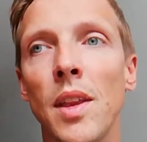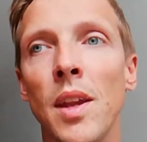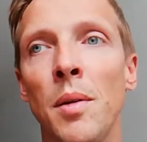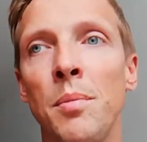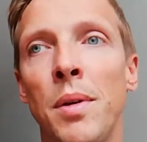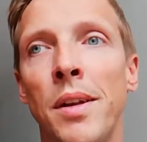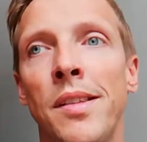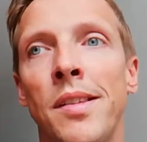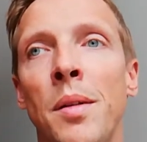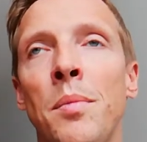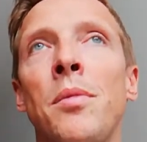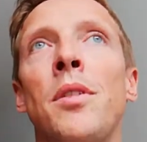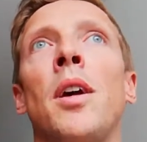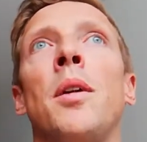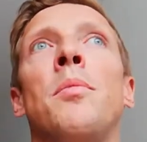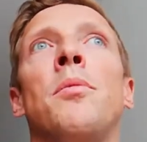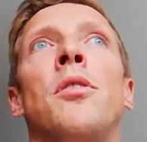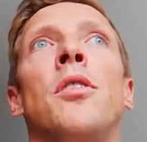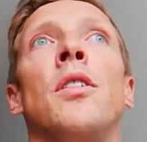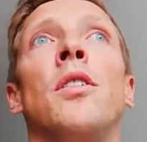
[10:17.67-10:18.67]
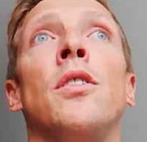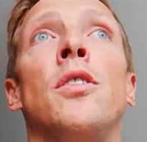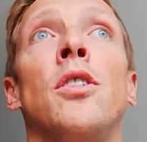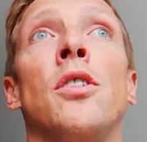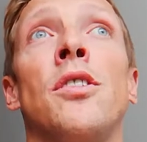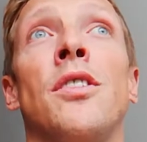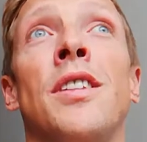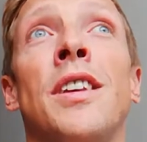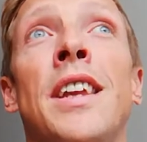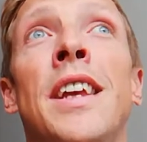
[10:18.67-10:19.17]
but sometimes you
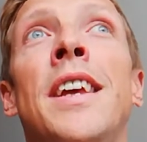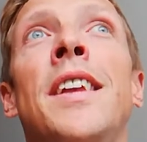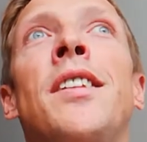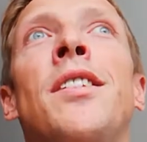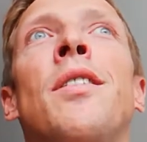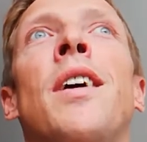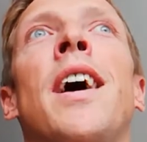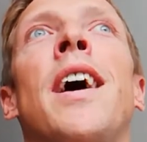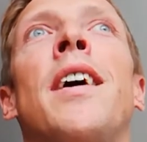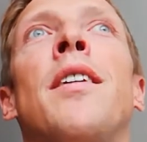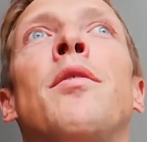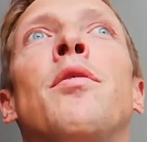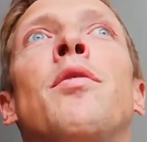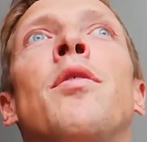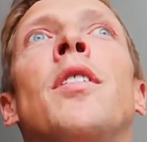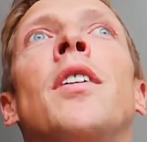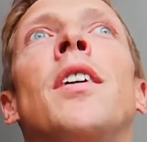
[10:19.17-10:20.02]
just need to have